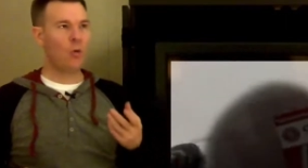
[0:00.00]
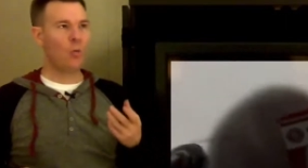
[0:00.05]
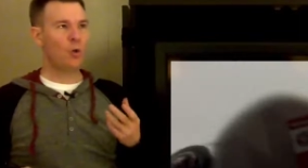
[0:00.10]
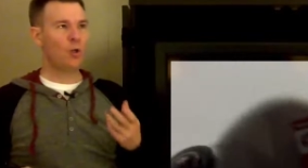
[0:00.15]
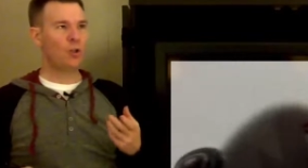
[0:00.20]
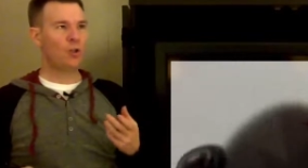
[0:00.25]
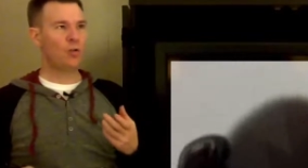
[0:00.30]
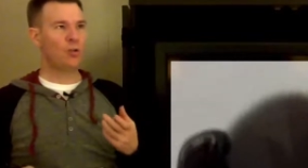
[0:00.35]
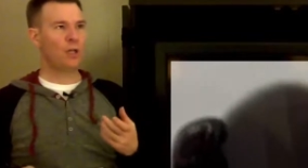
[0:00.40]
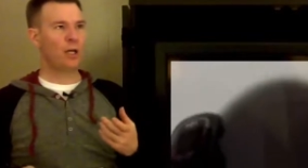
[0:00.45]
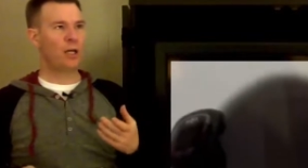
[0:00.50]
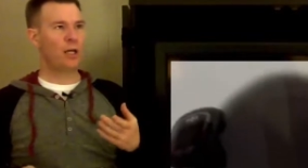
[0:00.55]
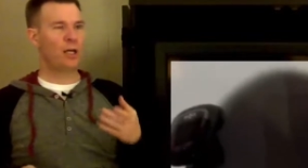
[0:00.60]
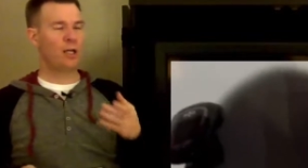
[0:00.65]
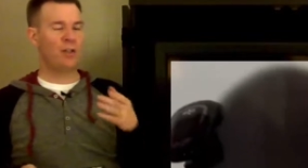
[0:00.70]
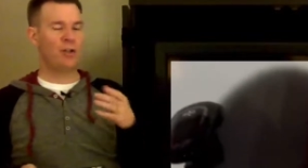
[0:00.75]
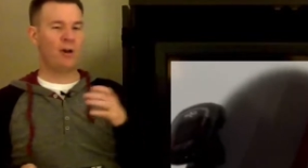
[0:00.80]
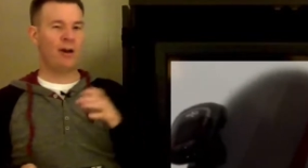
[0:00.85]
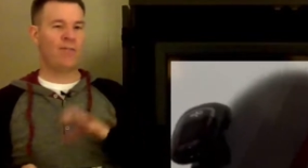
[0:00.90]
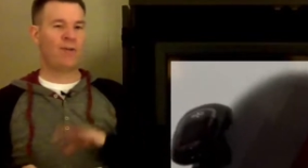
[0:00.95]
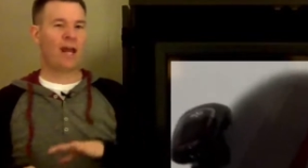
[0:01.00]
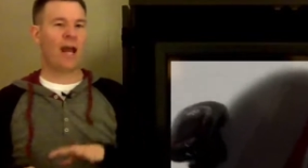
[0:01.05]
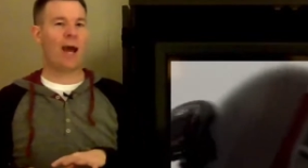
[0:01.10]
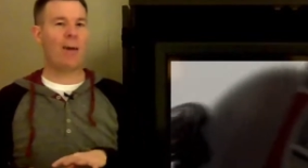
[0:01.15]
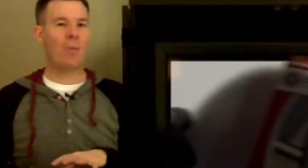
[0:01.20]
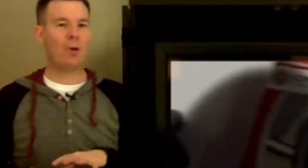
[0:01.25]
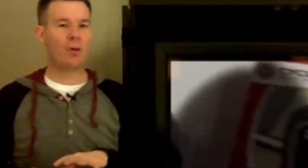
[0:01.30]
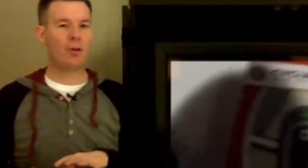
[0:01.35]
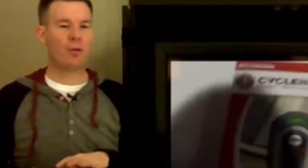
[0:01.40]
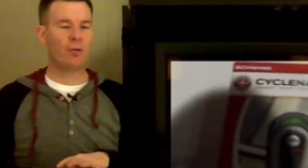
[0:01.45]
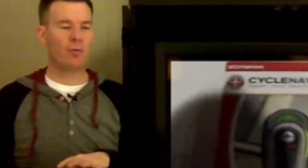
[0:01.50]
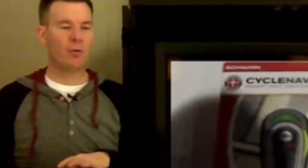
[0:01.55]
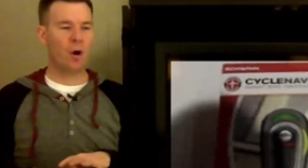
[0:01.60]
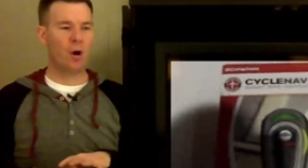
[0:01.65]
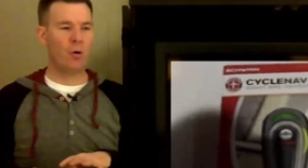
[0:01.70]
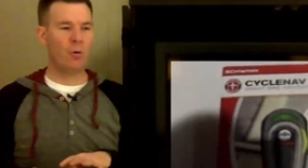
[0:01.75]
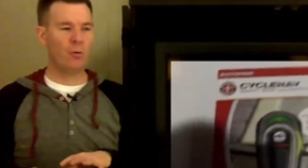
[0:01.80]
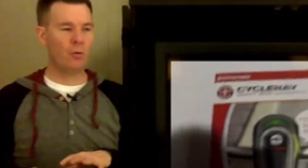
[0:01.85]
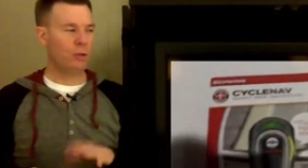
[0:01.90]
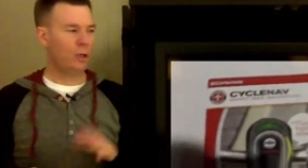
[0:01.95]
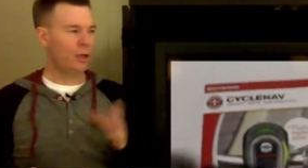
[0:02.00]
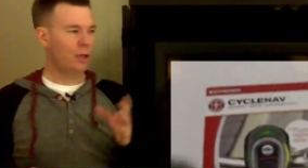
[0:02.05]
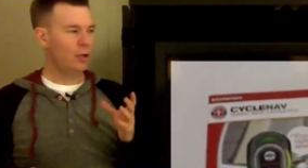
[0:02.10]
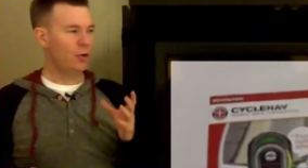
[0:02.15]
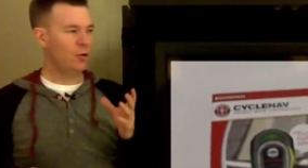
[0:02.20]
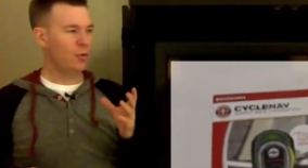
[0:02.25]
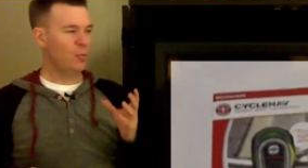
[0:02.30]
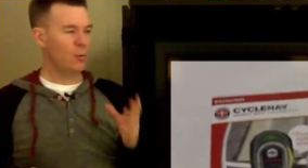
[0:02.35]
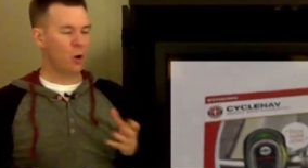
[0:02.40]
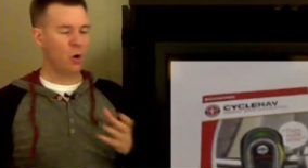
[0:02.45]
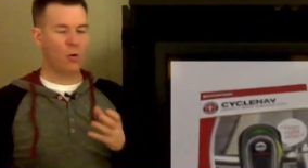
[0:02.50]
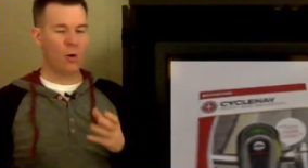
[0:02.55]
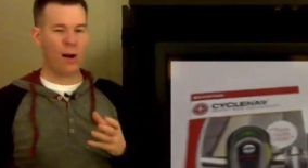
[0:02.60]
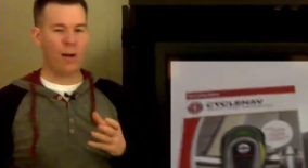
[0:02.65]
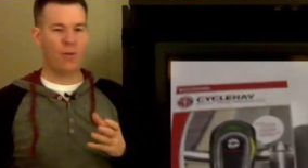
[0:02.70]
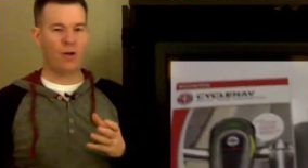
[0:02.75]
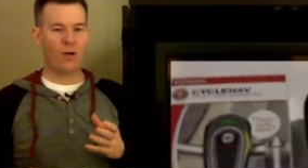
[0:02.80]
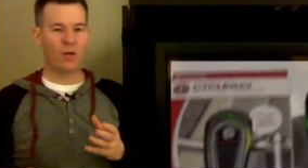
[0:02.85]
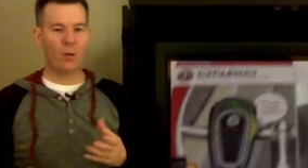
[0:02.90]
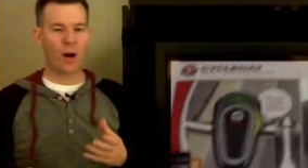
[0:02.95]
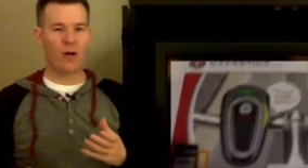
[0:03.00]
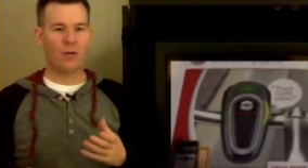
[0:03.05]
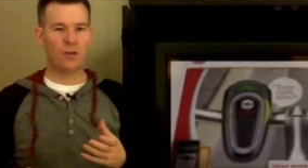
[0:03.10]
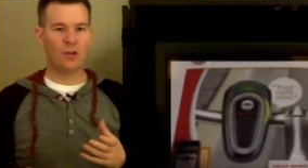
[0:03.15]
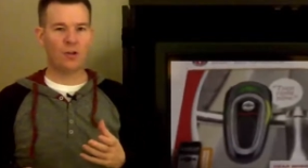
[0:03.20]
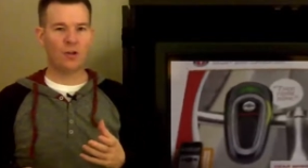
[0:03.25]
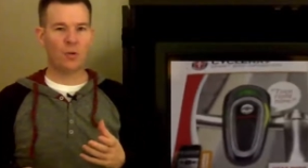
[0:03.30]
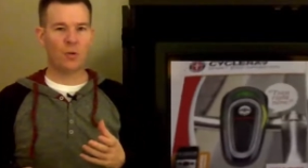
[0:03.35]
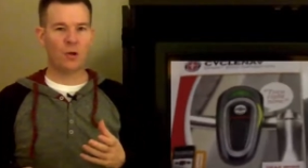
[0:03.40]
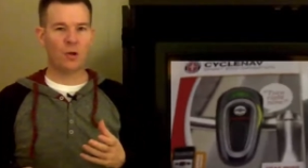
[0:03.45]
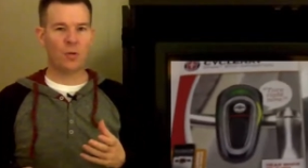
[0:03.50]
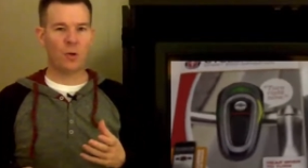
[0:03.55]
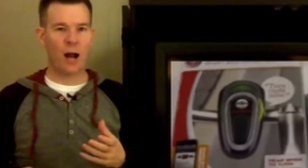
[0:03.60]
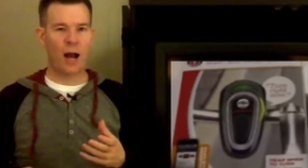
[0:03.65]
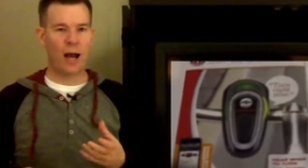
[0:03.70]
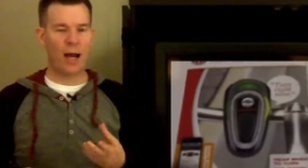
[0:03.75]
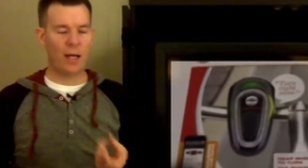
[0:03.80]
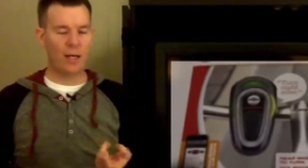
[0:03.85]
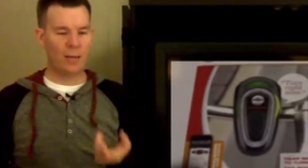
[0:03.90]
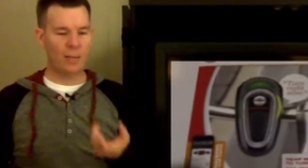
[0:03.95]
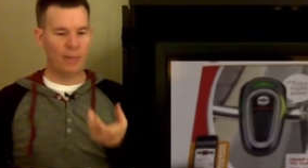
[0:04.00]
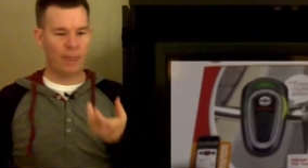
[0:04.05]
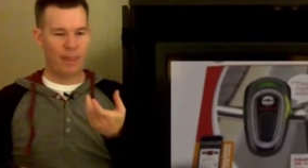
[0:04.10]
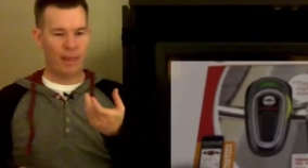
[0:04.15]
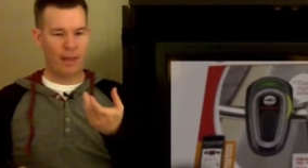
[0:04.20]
What you did is you have an app on your phone, you program in a route that you want to ride.